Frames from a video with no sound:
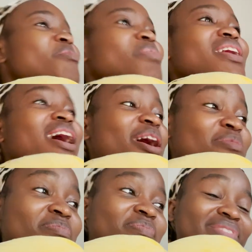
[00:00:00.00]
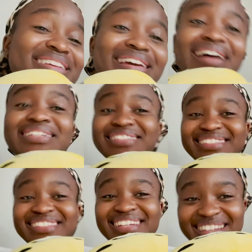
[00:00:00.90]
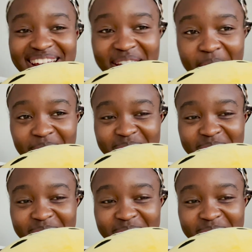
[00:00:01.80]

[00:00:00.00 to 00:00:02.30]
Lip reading: But yeah, it's Sunday.